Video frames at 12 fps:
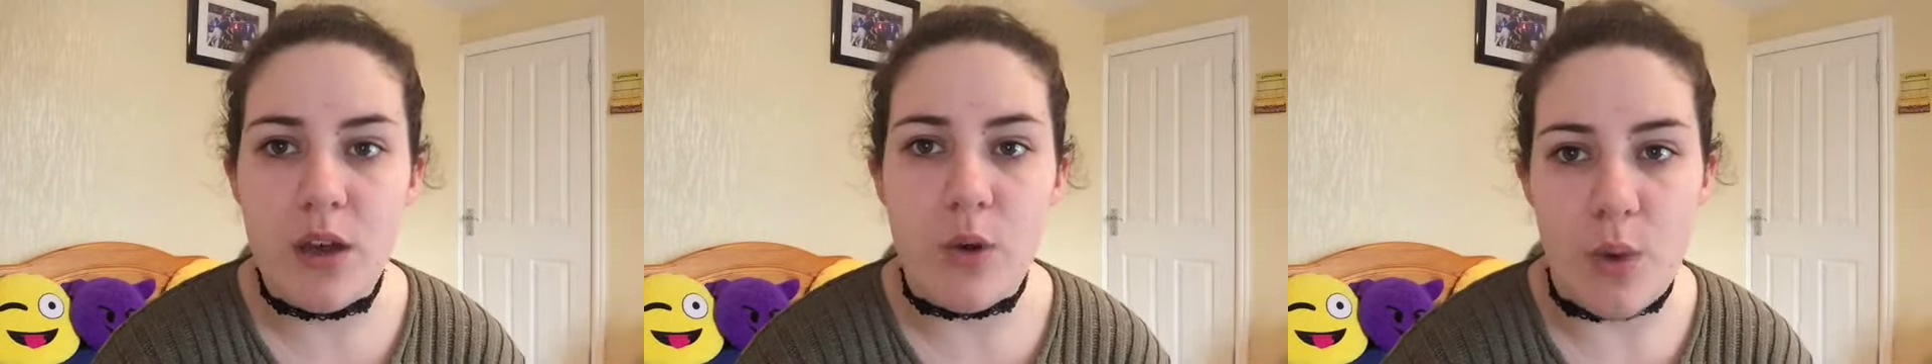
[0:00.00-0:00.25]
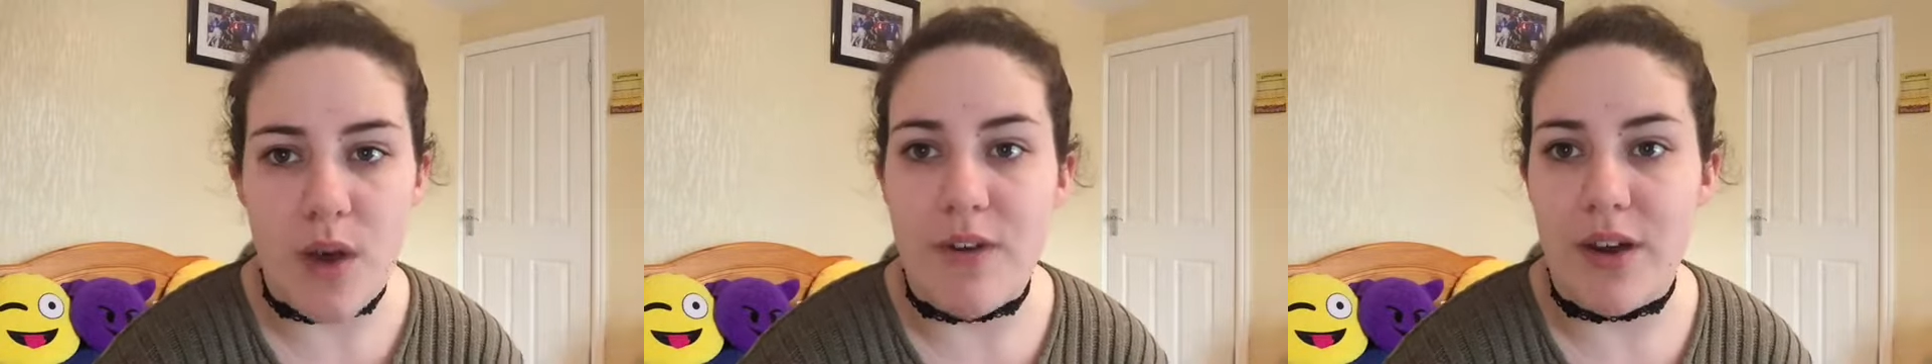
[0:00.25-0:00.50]

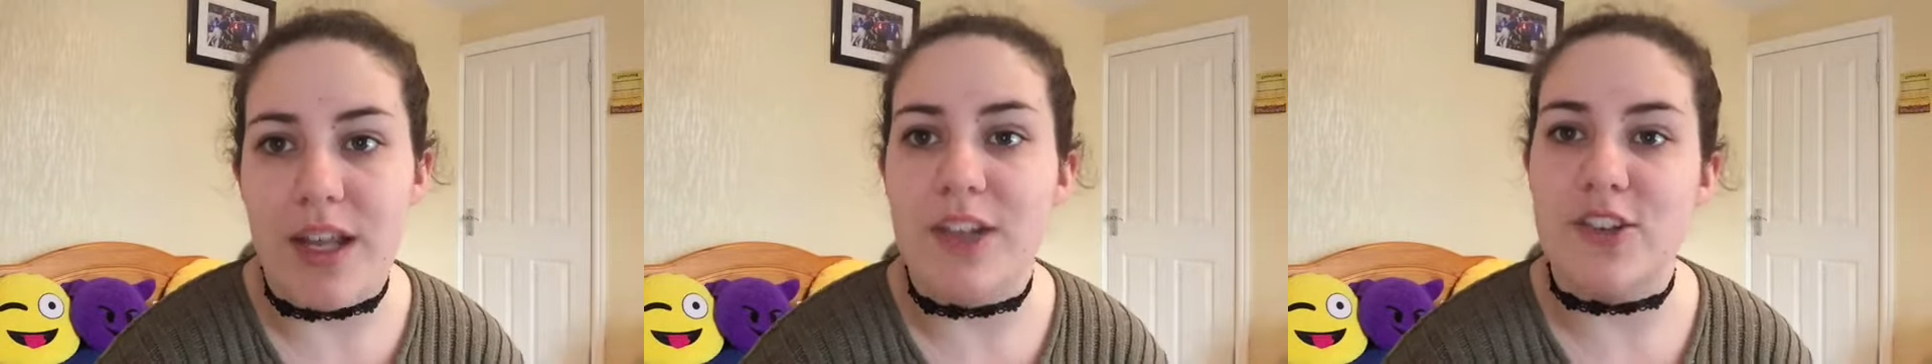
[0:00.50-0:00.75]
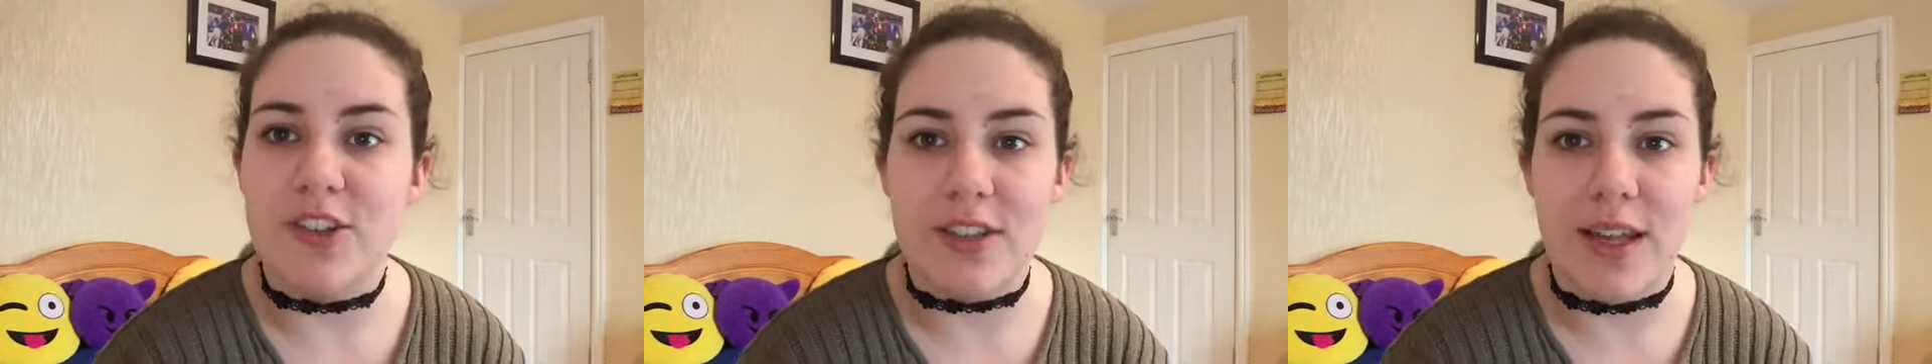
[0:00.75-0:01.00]
wear
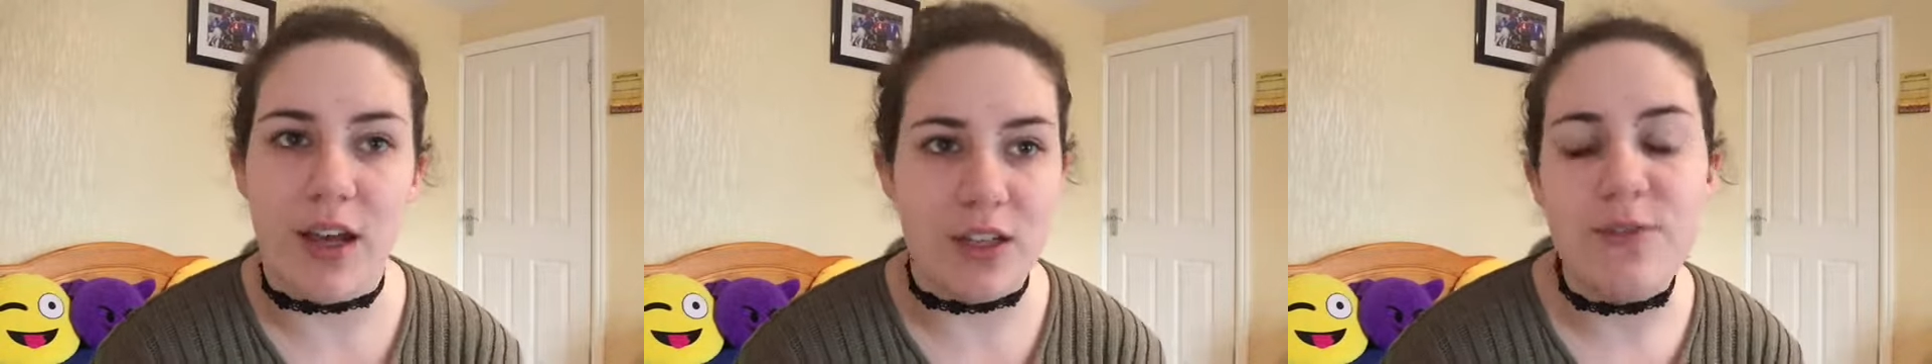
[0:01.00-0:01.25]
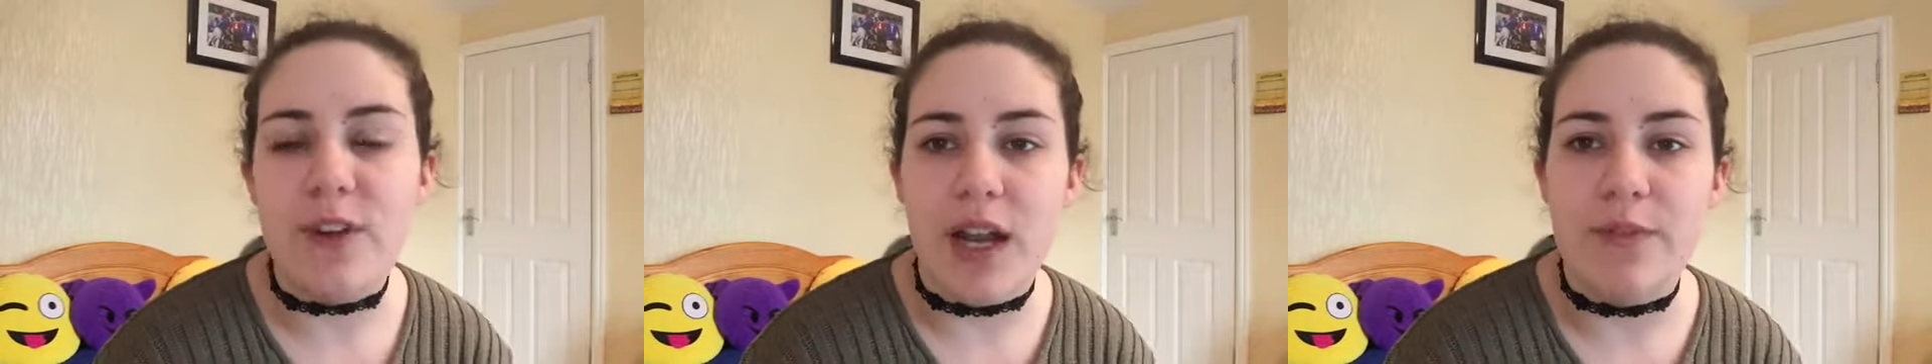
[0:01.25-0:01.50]
foundation today, I
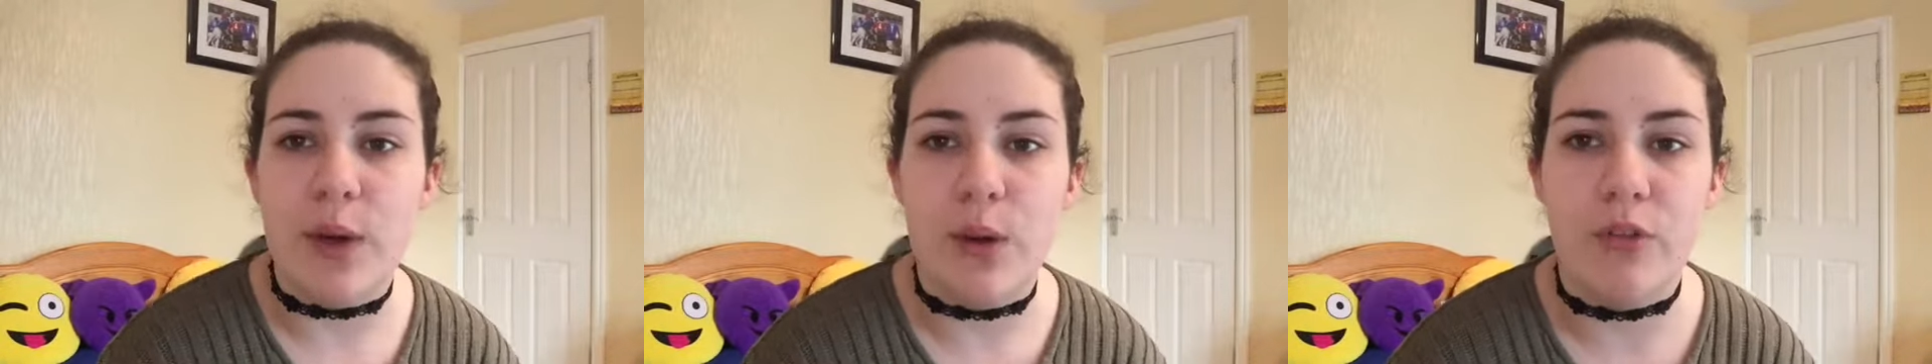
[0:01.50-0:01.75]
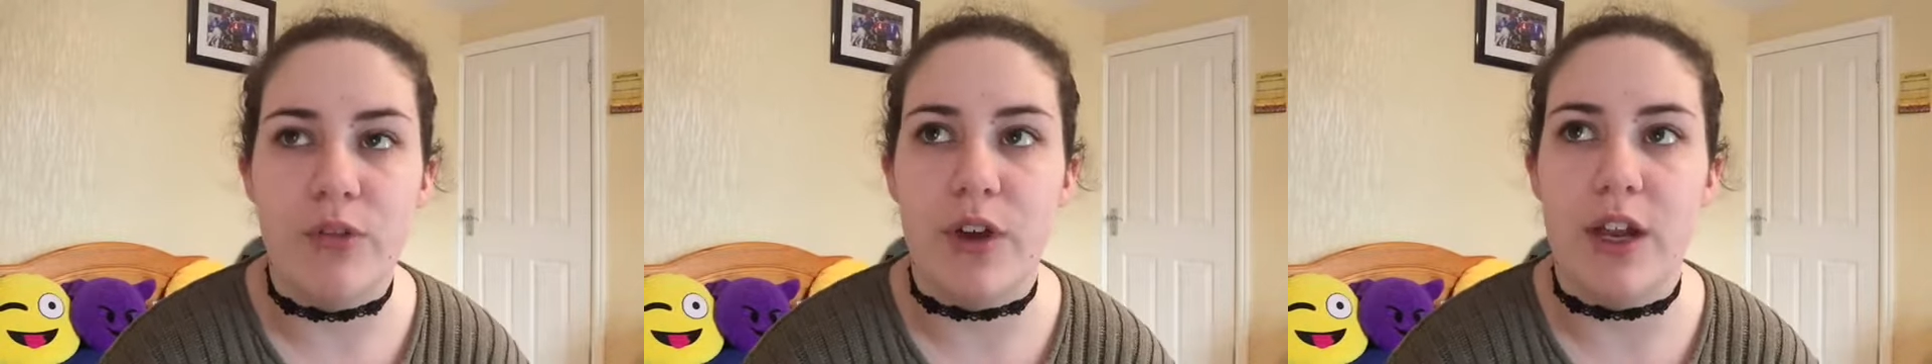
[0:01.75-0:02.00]
just feel like
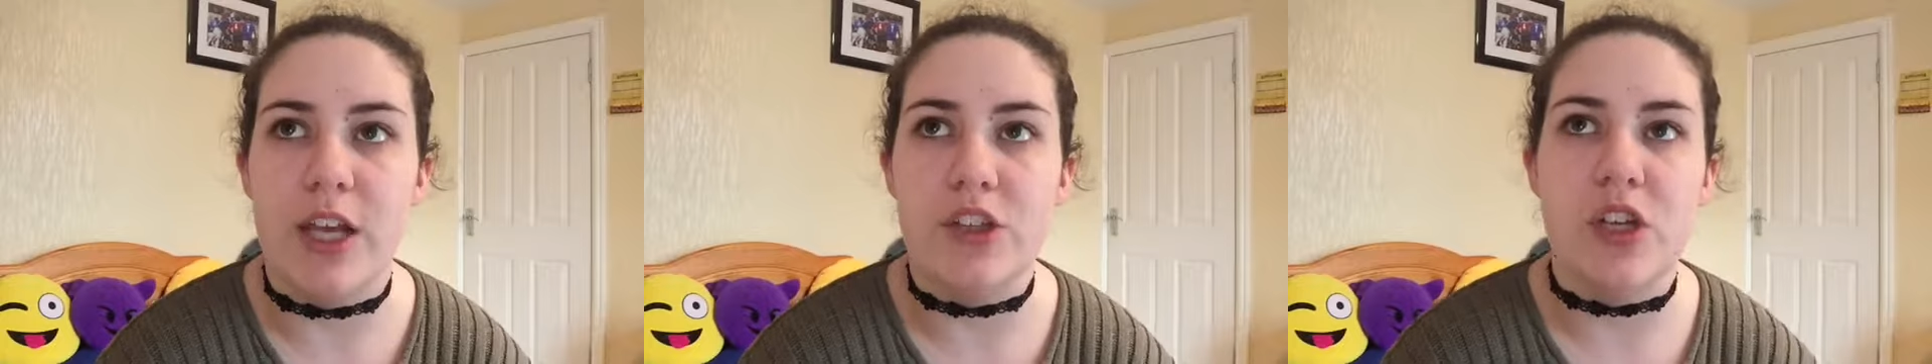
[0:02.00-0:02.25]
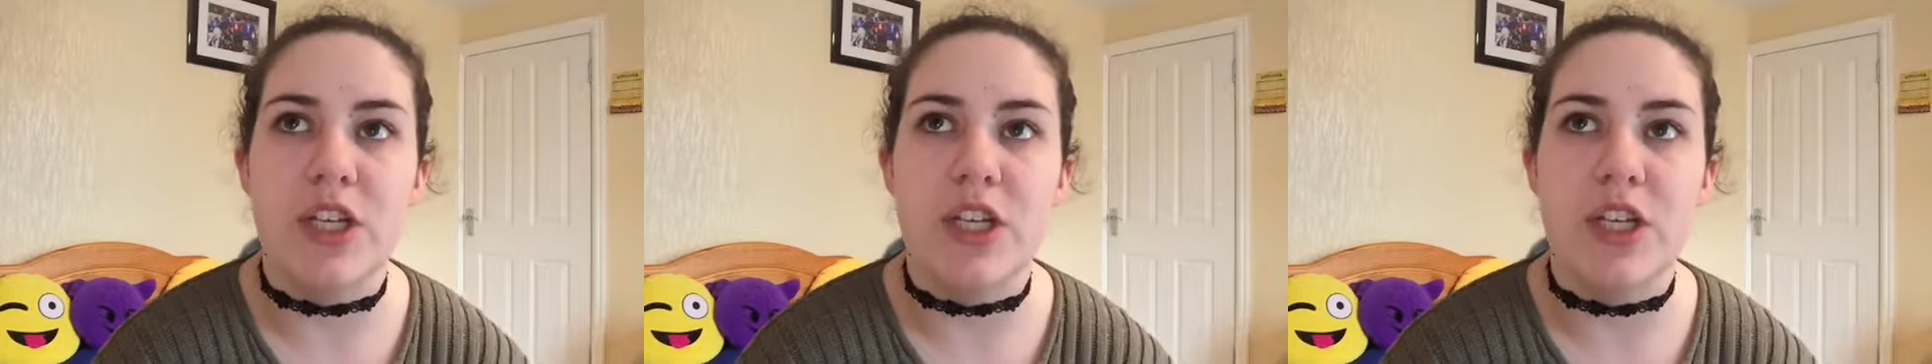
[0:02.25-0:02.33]
wearing foundation.